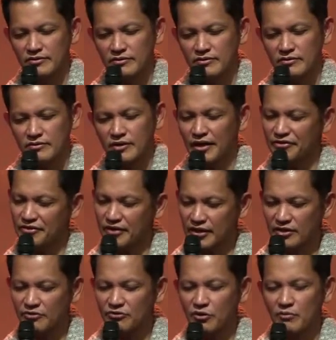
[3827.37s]
I
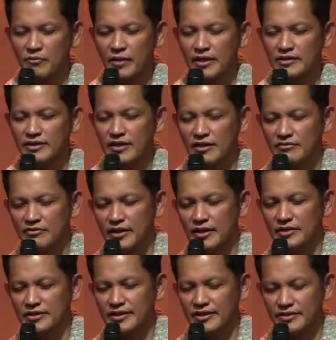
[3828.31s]
thank you for my
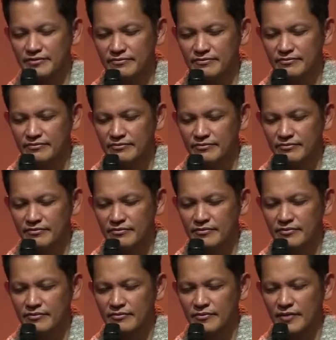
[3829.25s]
salvation.
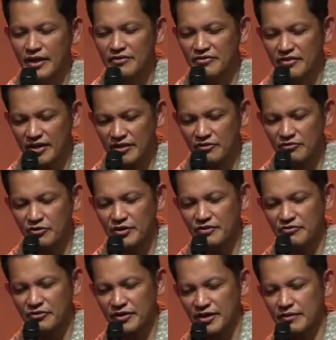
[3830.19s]
I thank you for the
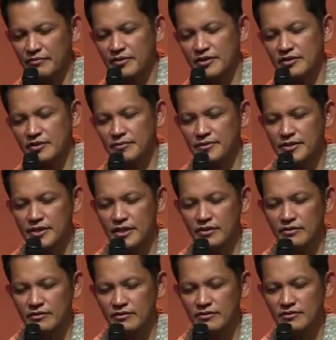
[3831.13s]
forgiveness of
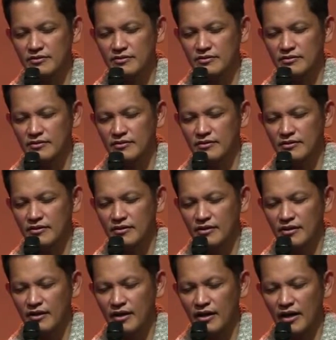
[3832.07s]
sins.
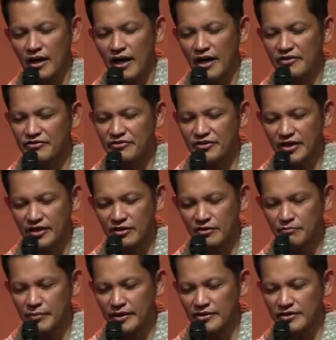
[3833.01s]
I thank you
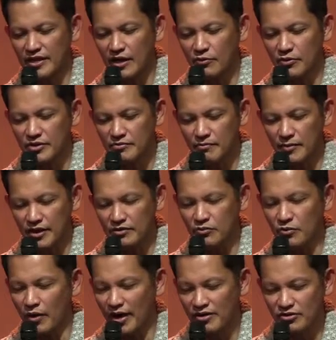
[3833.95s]
because I was made
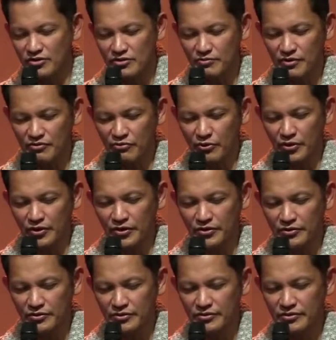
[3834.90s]
righteous before
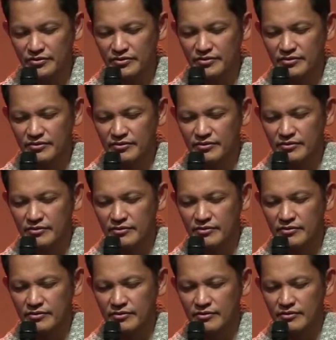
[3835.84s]
you.
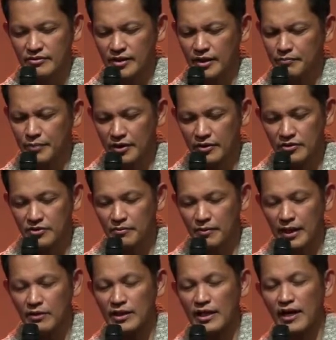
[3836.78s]
Not because of
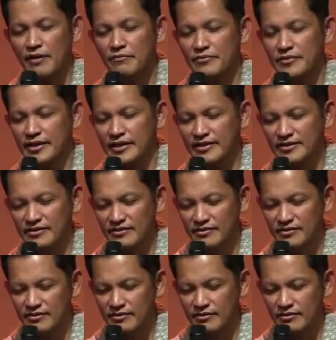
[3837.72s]
what I've done,
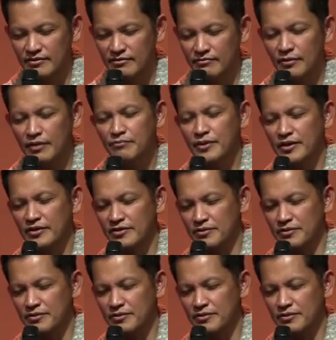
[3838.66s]
but because of